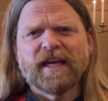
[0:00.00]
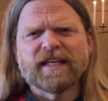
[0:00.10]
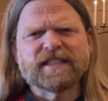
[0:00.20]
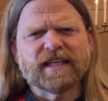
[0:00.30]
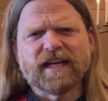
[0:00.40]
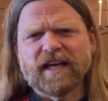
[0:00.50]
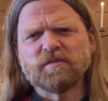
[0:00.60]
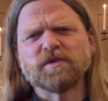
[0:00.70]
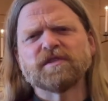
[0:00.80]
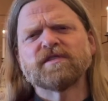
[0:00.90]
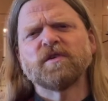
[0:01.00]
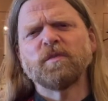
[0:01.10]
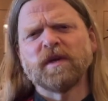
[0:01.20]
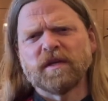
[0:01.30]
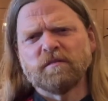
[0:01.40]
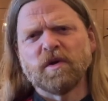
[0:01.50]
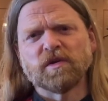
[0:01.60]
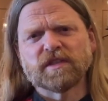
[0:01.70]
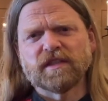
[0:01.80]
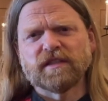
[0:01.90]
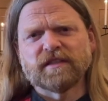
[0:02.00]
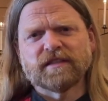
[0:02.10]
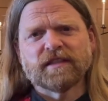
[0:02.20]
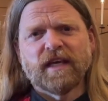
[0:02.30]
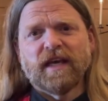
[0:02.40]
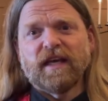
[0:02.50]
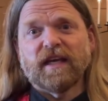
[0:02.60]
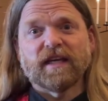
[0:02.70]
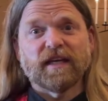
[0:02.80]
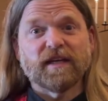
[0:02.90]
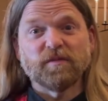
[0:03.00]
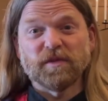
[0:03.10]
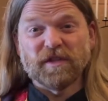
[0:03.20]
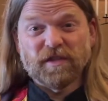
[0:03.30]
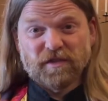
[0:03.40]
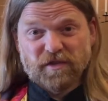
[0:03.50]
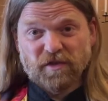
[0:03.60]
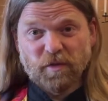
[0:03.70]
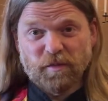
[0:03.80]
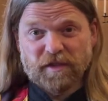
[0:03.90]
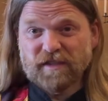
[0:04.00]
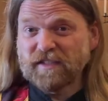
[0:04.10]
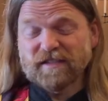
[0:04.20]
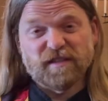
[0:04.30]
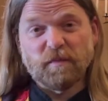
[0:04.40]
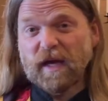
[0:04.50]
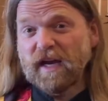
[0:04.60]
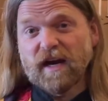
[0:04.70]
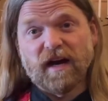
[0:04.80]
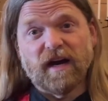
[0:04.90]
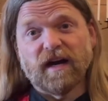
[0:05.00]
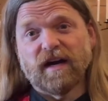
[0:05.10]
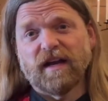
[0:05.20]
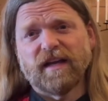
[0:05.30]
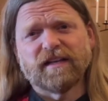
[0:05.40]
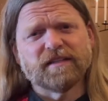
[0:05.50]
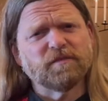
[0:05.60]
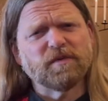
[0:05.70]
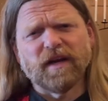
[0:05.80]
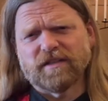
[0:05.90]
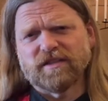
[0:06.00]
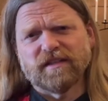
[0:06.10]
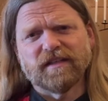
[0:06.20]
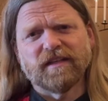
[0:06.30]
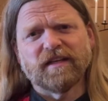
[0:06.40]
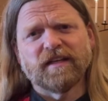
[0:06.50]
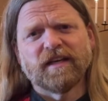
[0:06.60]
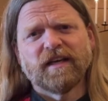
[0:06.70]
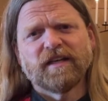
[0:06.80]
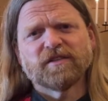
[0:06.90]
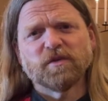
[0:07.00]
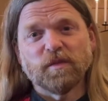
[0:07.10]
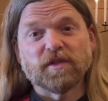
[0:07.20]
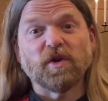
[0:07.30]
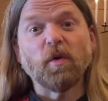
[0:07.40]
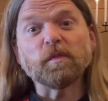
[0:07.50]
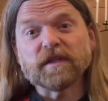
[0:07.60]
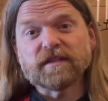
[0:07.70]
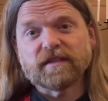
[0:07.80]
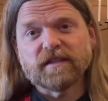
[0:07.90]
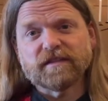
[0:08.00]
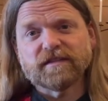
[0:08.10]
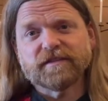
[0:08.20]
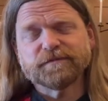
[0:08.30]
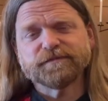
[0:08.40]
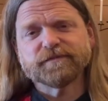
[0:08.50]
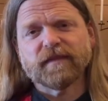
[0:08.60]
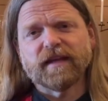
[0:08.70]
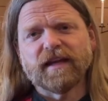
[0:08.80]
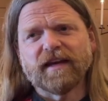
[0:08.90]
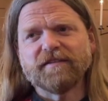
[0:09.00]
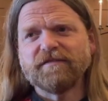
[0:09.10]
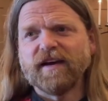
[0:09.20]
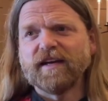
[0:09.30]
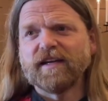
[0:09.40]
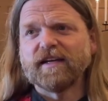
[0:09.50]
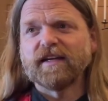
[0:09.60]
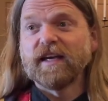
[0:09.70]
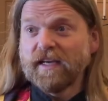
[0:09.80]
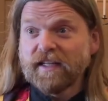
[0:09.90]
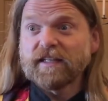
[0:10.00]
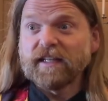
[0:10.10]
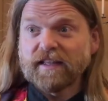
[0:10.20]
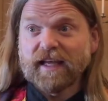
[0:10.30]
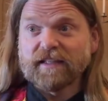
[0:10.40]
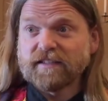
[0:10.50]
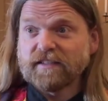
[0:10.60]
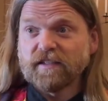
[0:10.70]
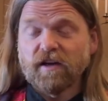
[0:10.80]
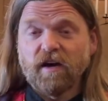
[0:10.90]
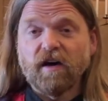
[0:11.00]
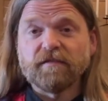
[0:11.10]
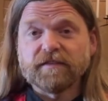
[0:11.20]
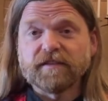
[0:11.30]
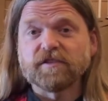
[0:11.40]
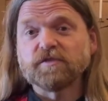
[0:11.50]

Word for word: is it can come with so many emotions it can come with so much despair and depression so much hopelessness and I find that that's often